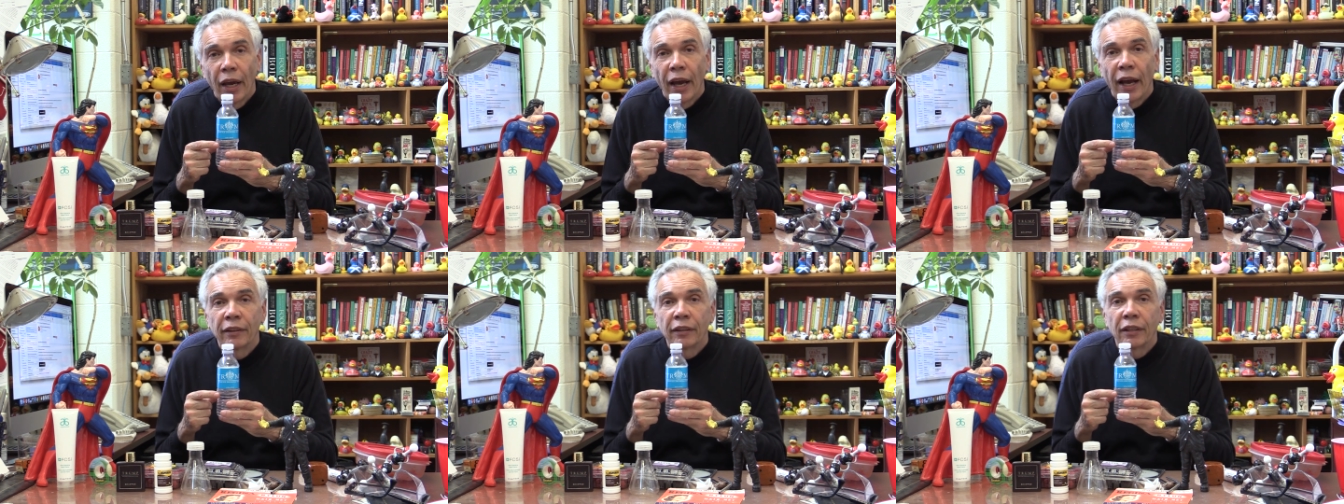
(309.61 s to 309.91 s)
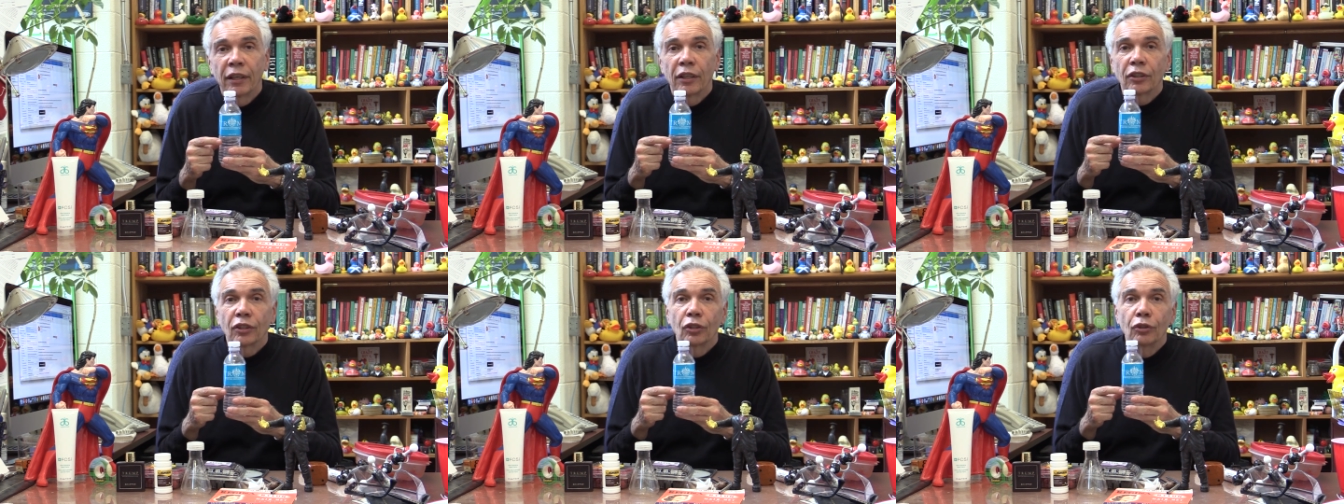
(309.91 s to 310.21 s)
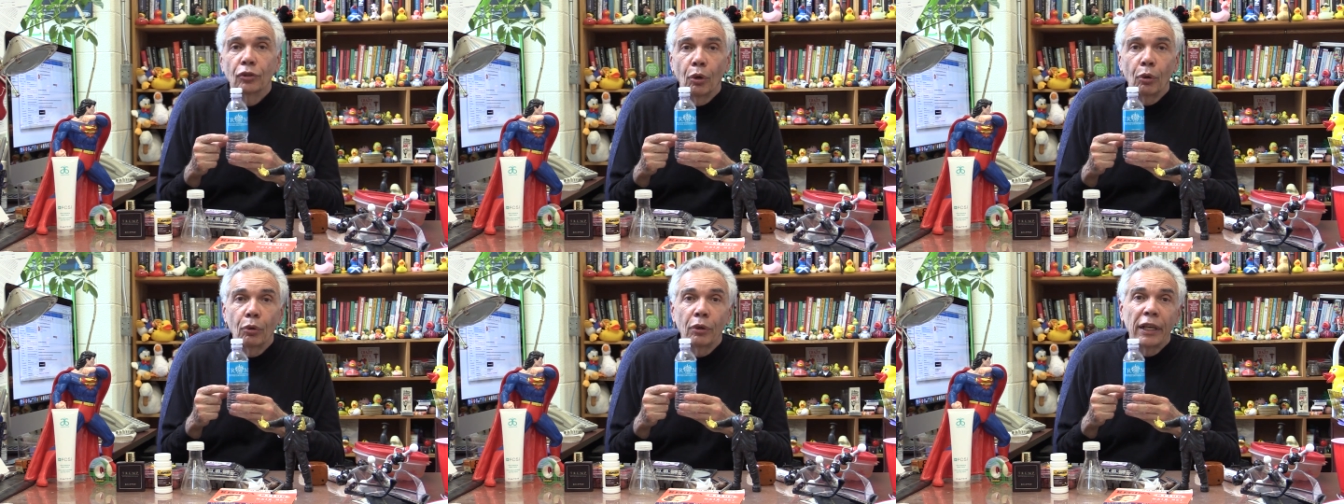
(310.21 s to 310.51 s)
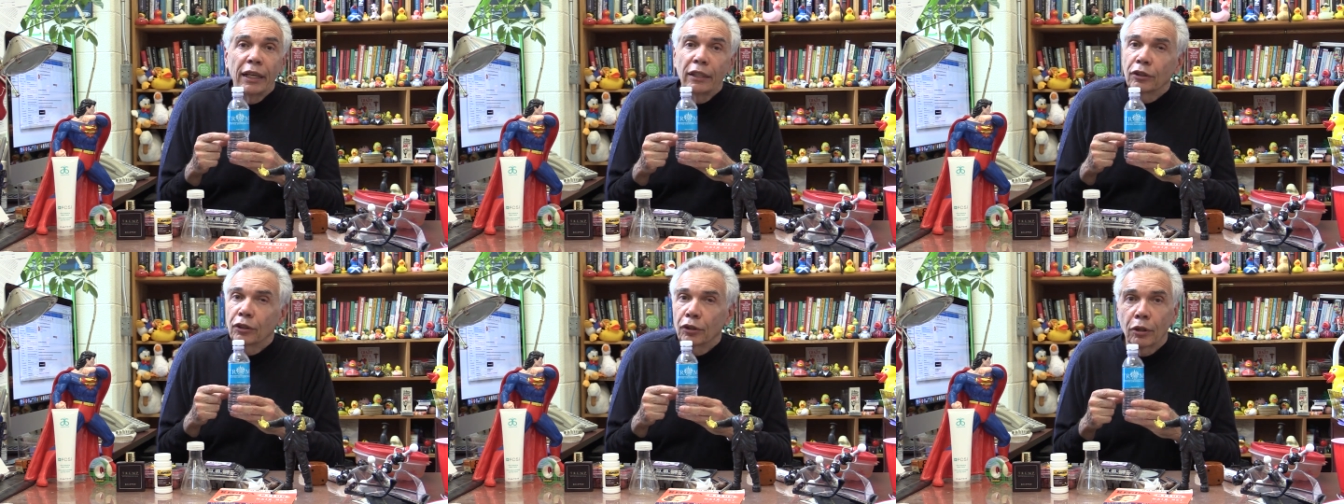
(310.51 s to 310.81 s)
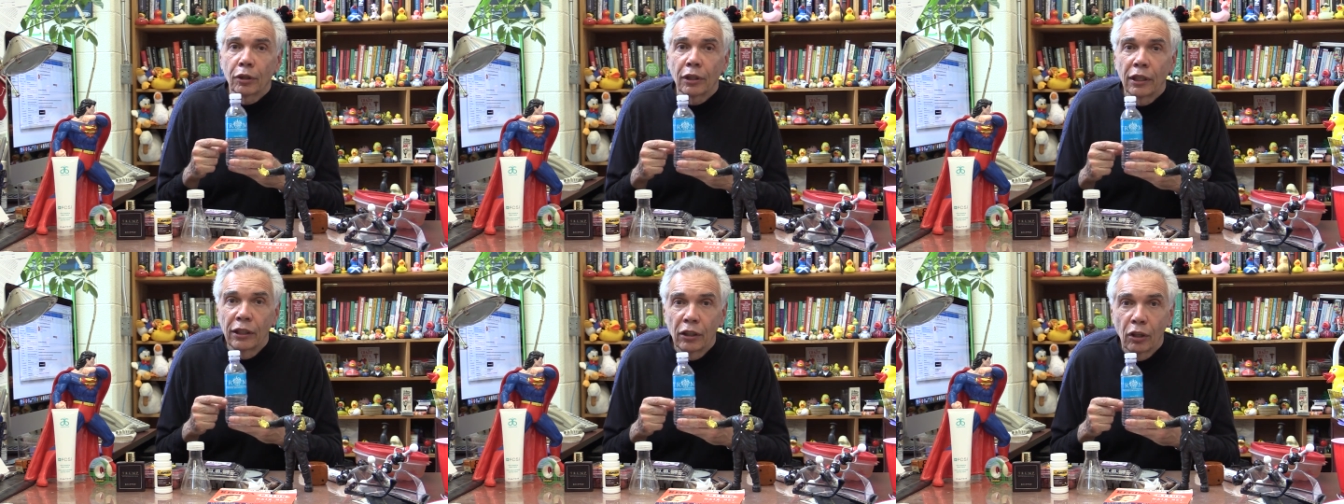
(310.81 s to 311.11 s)
And there is no need,
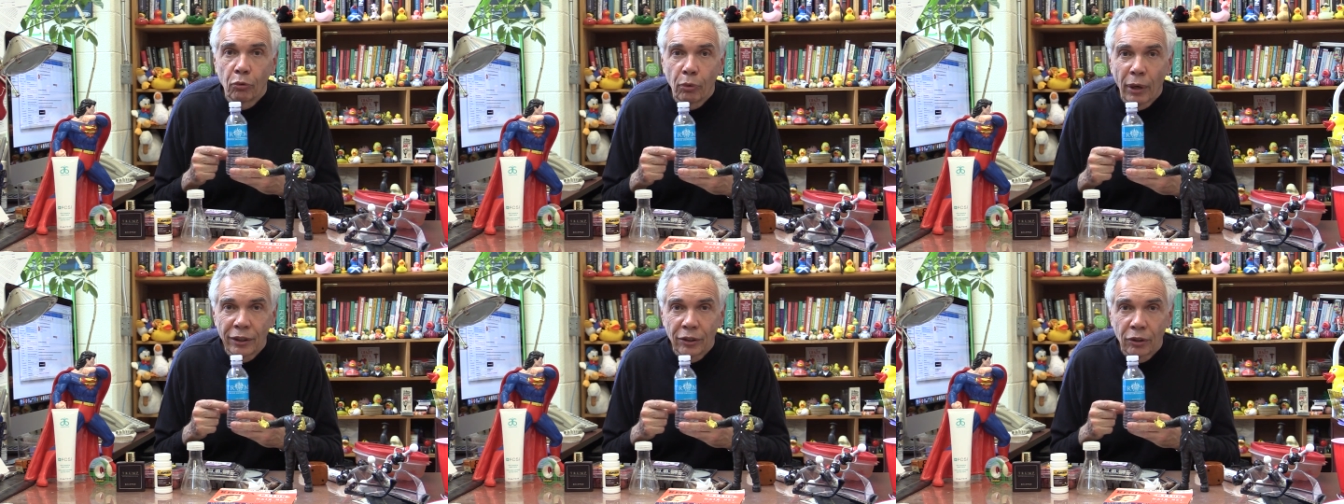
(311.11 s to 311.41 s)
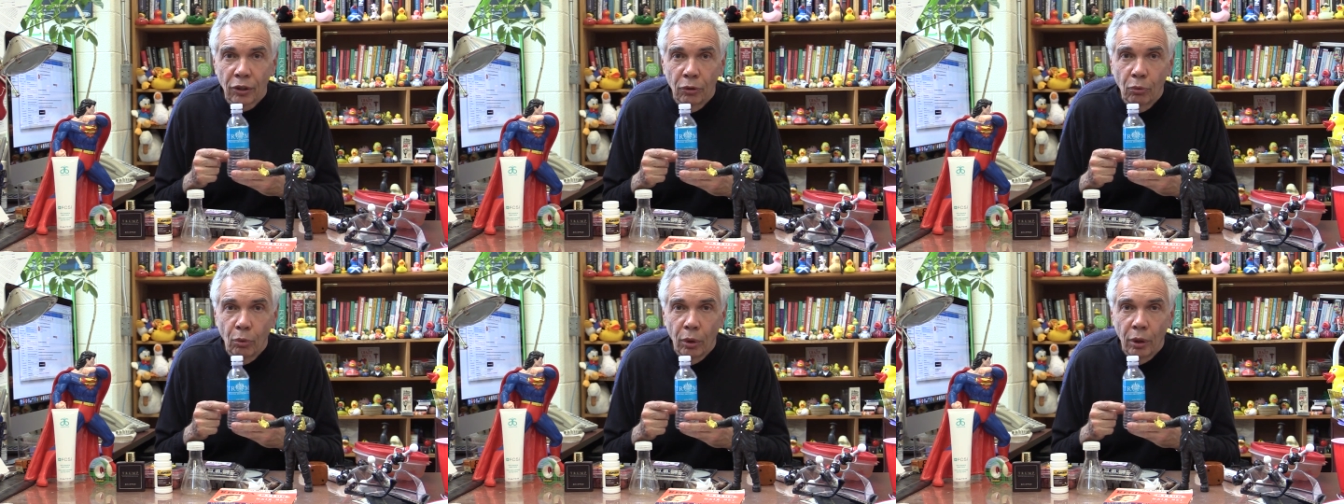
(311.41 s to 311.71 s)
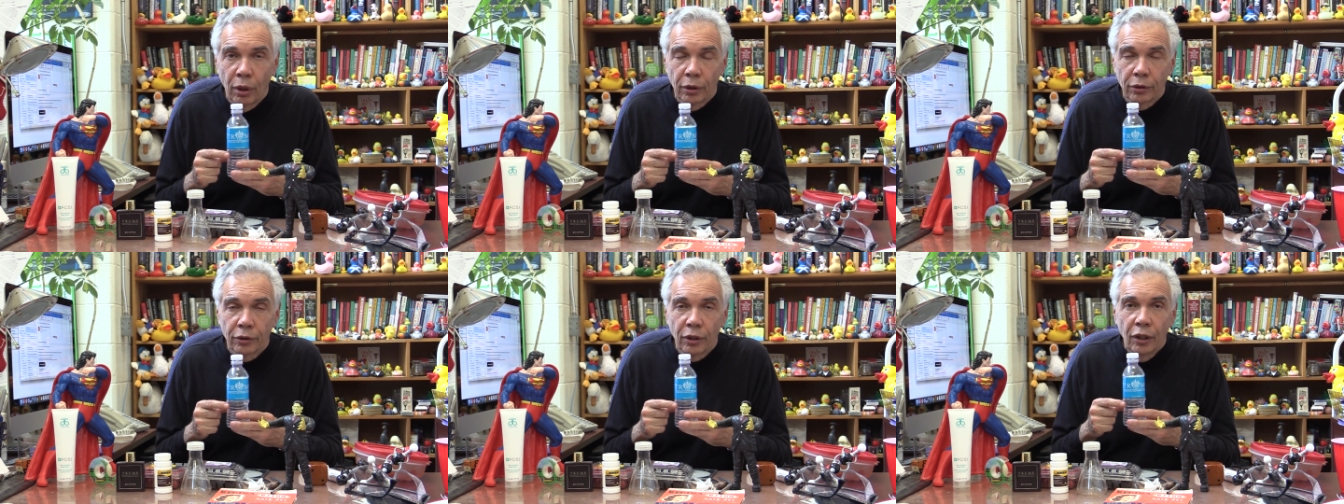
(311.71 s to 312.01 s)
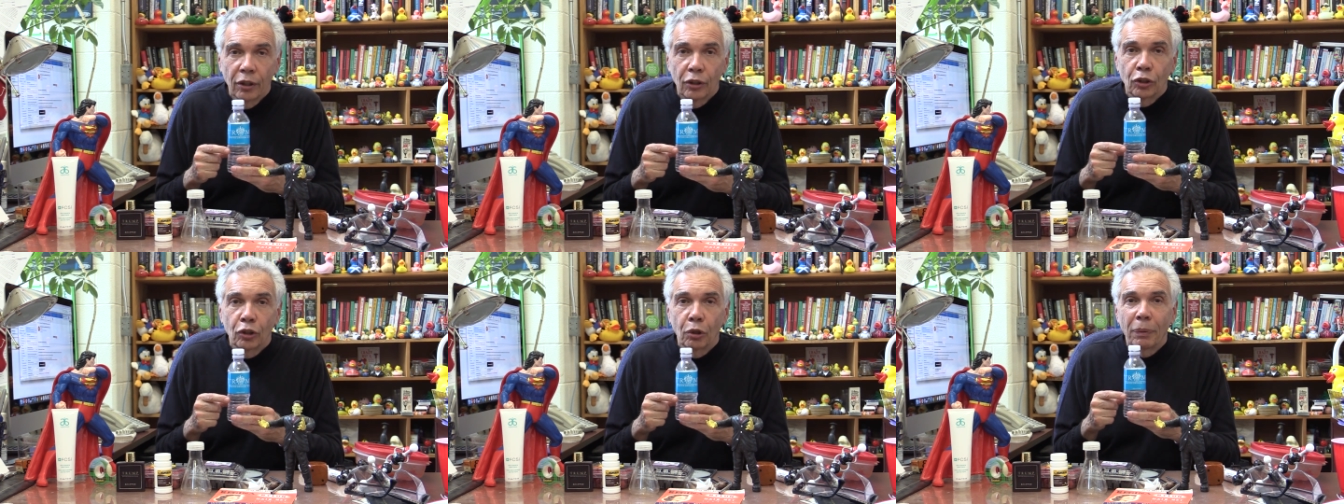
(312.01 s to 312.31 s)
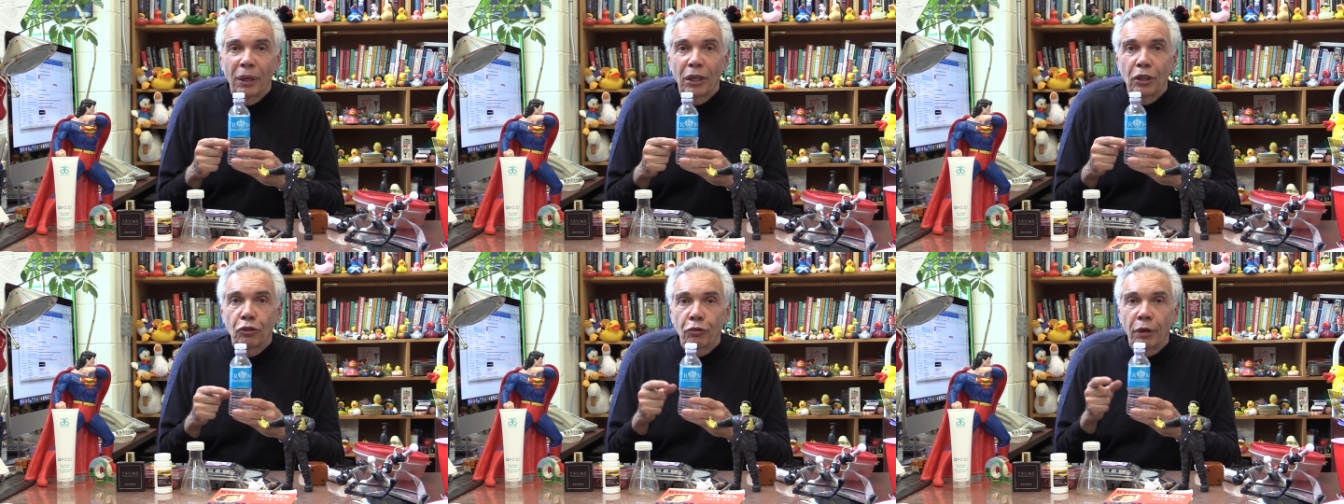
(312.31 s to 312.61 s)
certainly in the Western world, to
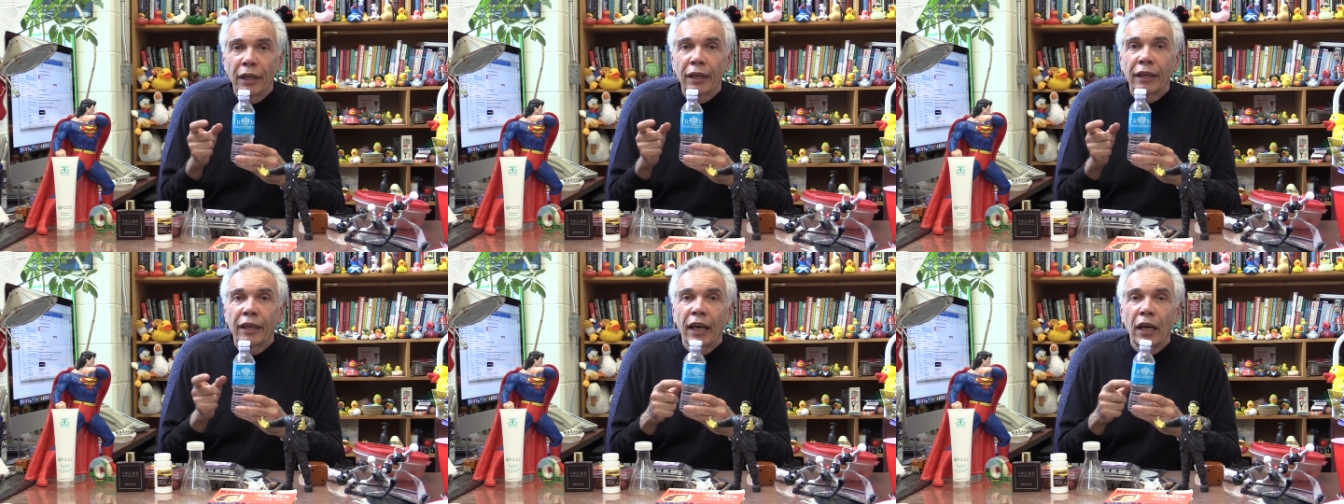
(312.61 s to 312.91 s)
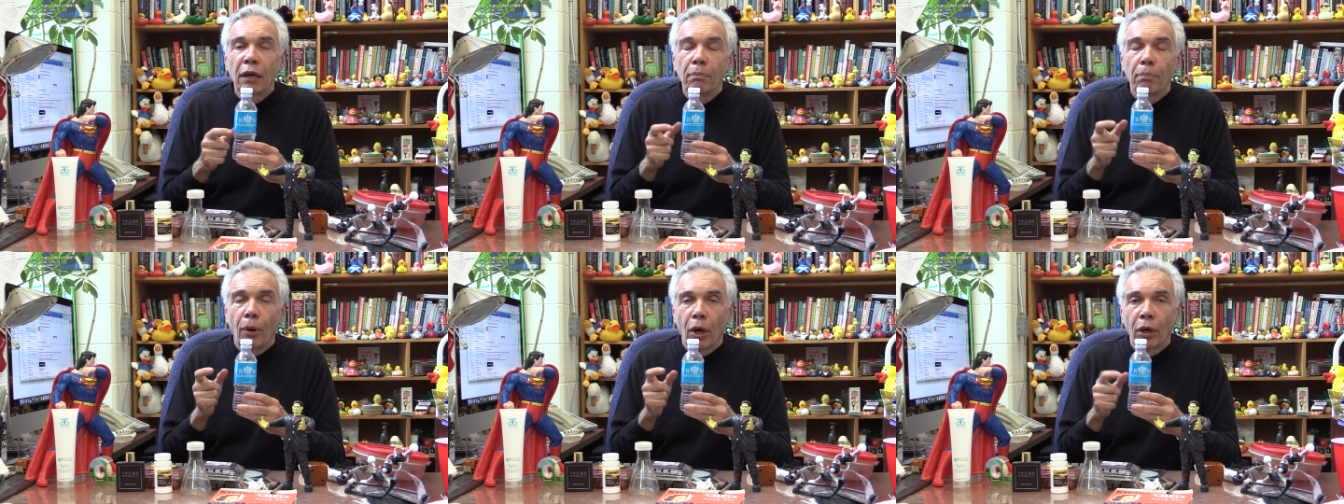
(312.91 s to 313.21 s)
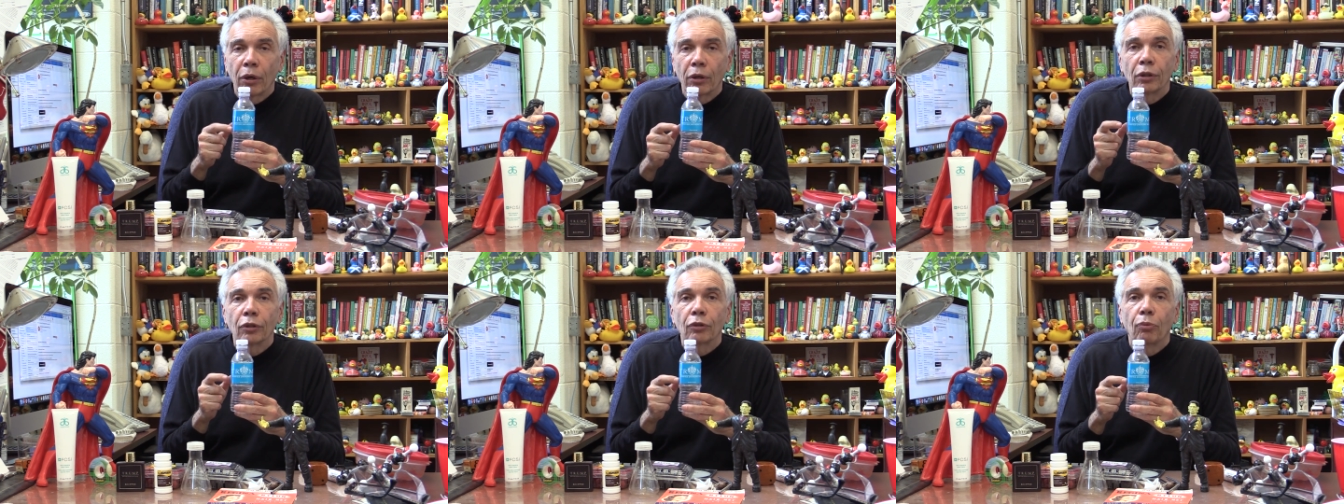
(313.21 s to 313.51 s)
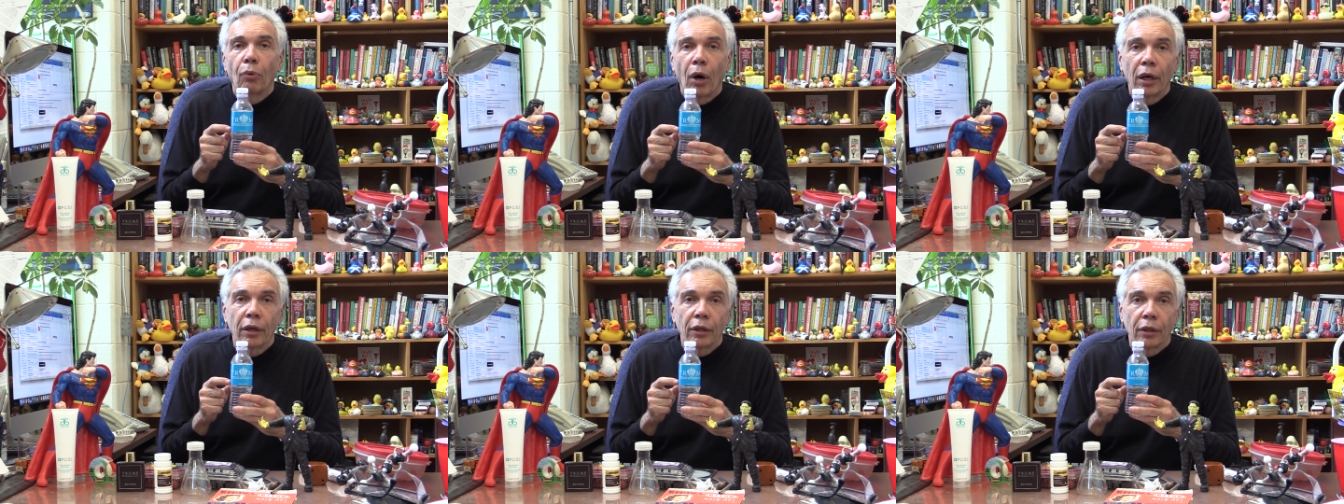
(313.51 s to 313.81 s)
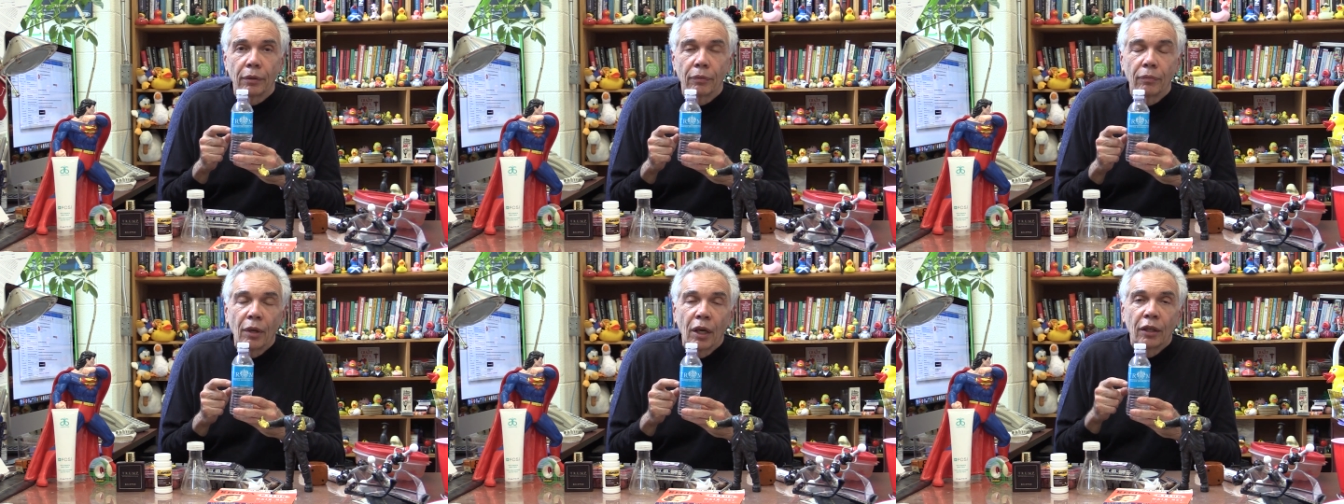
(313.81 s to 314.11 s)
be drinking bottled
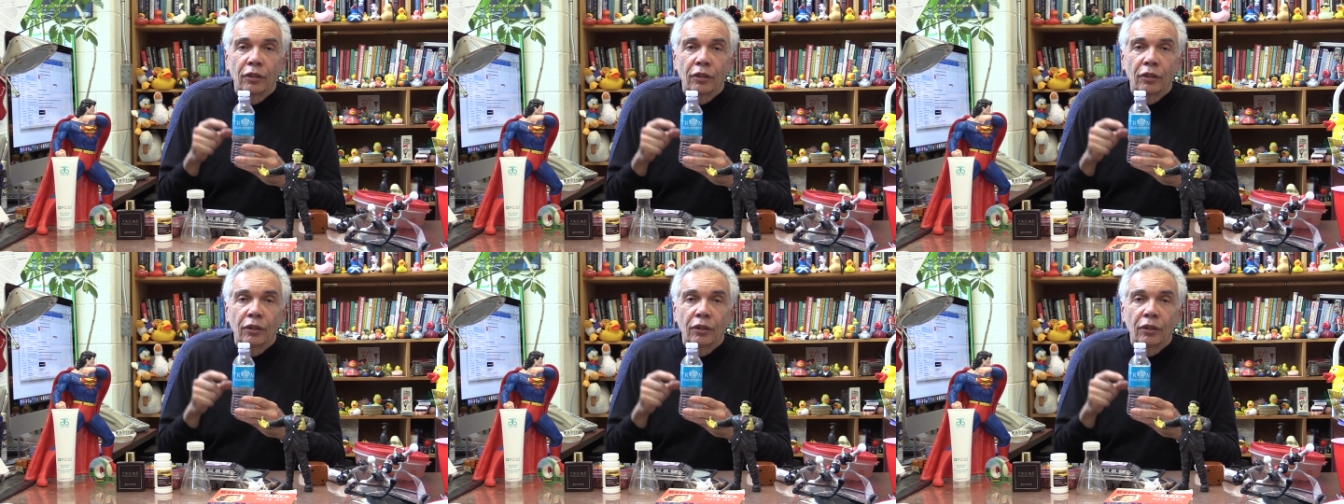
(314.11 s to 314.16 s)
water.